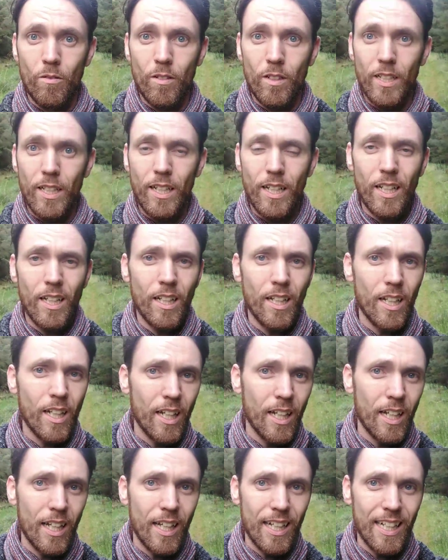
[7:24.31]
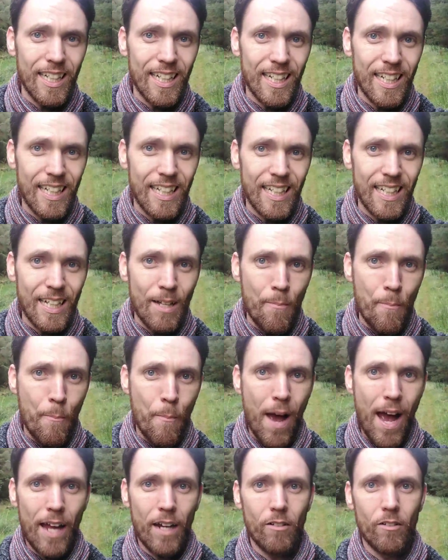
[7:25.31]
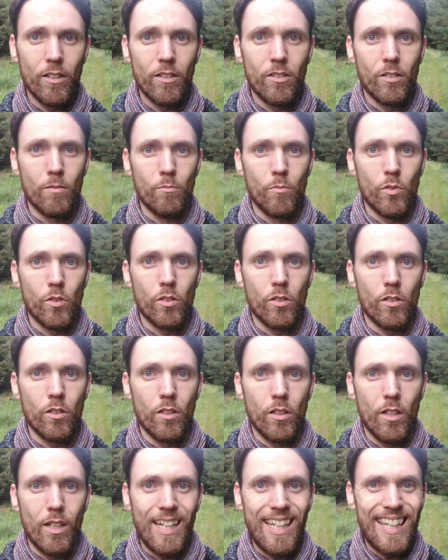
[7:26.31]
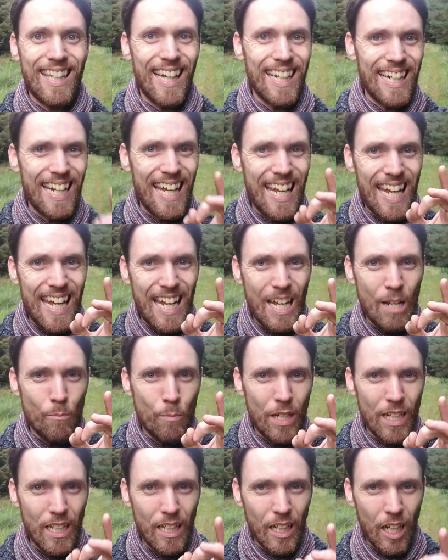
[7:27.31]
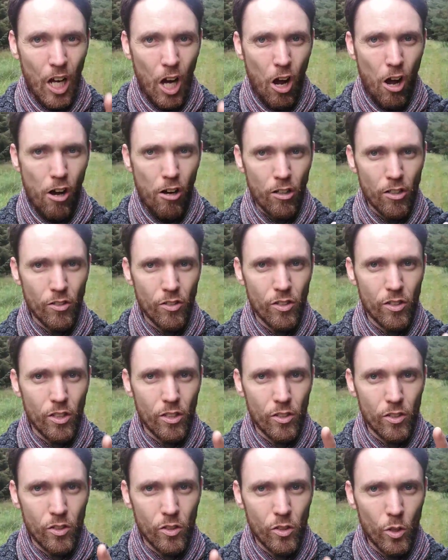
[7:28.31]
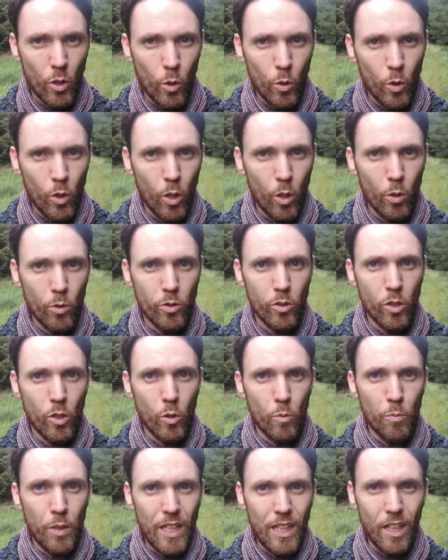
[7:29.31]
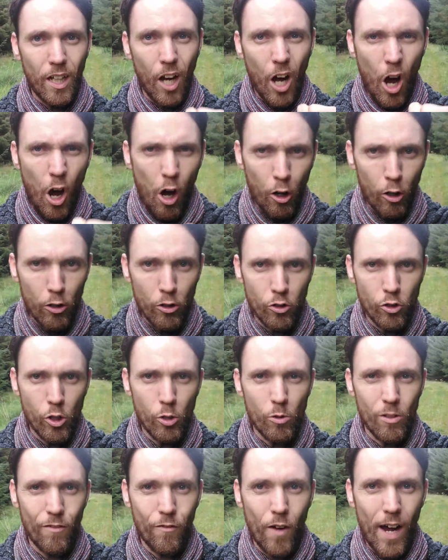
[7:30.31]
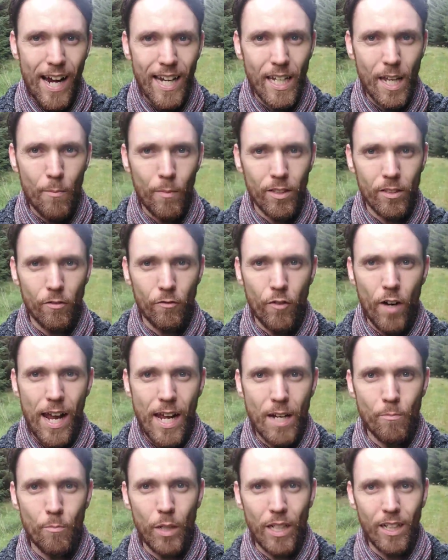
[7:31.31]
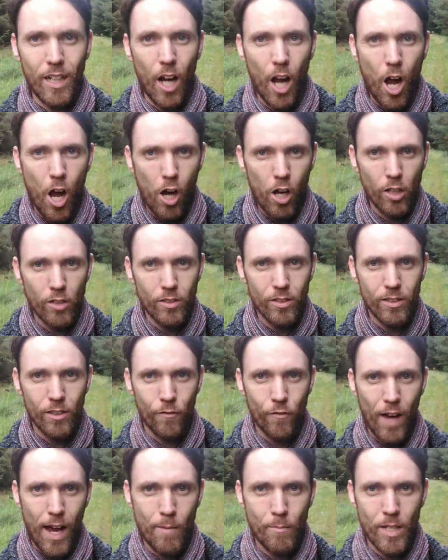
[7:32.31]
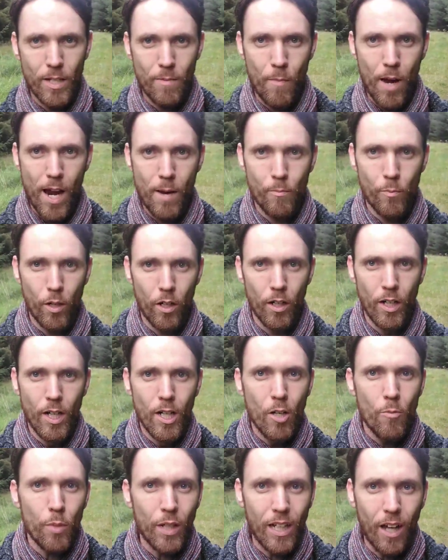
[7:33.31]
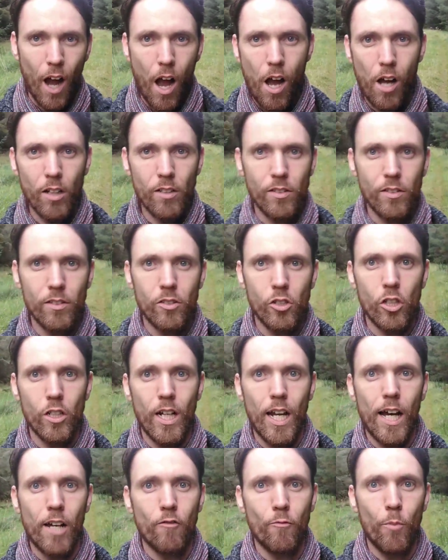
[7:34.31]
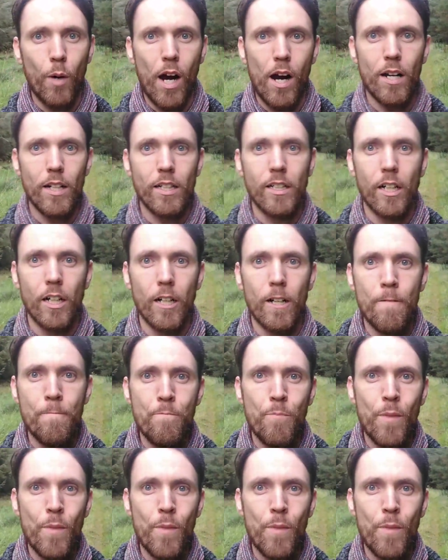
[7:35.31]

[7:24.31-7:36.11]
Little mannerisms that, because they're so close to you, because you define them as a friend, because it's a family member, because it's your life partner,